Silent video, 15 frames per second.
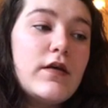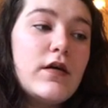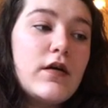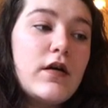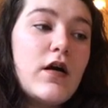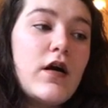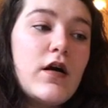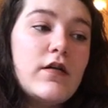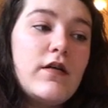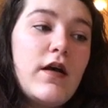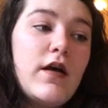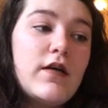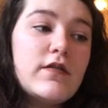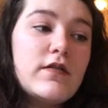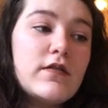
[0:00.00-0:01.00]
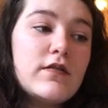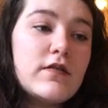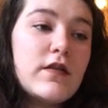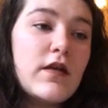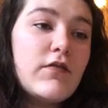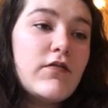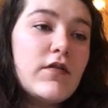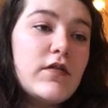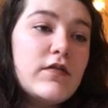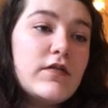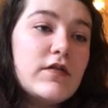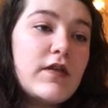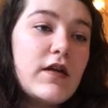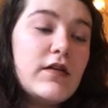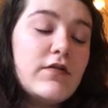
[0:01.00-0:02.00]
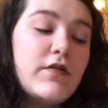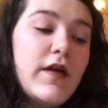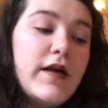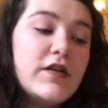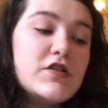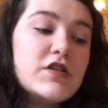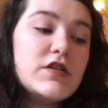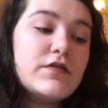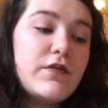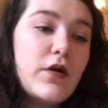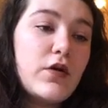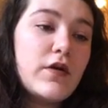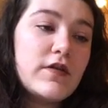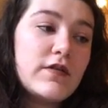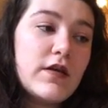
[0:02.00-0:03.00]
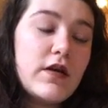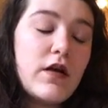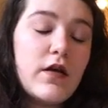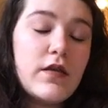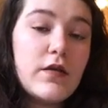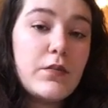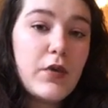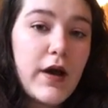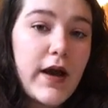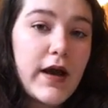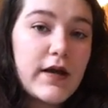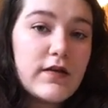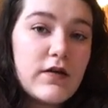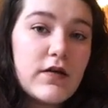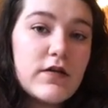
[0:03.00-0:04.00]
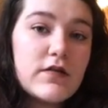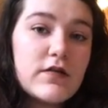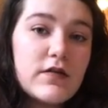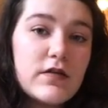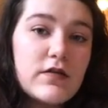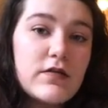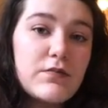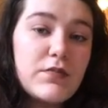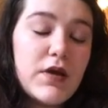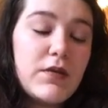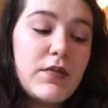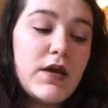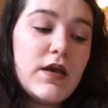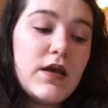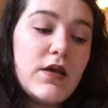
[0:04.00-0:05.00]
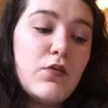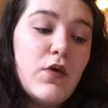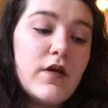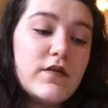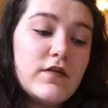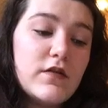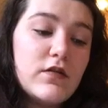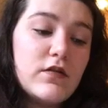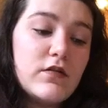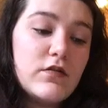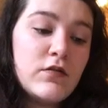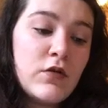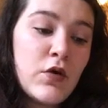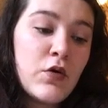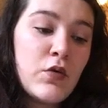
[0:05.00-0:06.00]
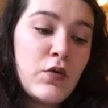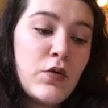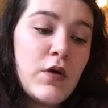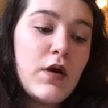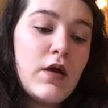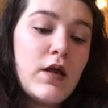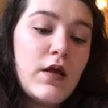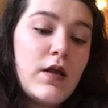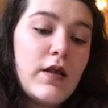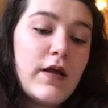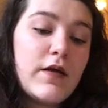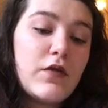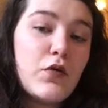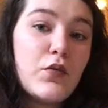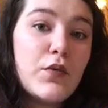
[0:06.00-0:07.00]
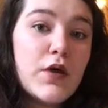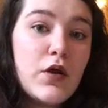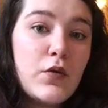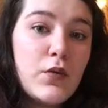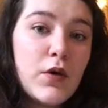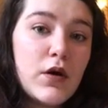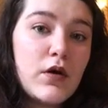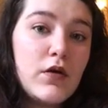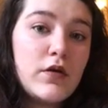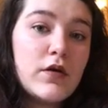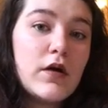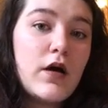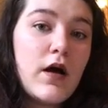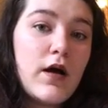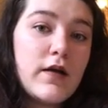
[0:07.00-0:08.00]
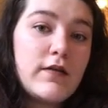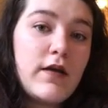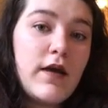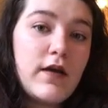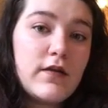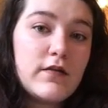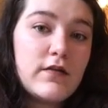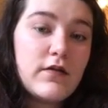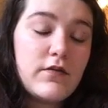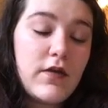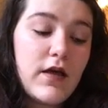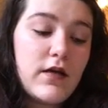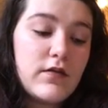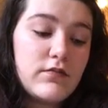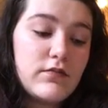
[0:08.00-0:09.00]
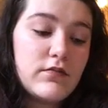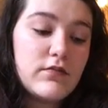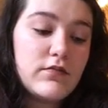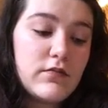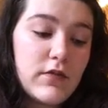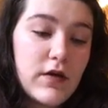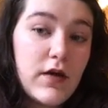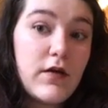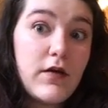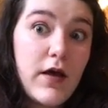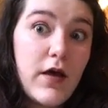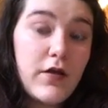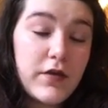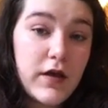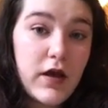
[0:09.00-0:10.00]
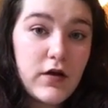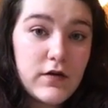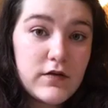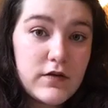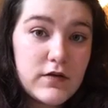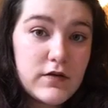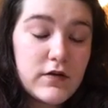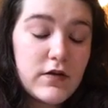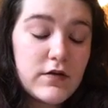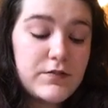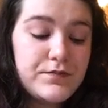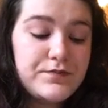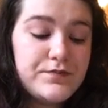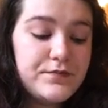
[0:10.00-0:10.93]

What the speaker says: context instead of like just focusing on the practice. PBE wants to know like the real world context of that healthcare system.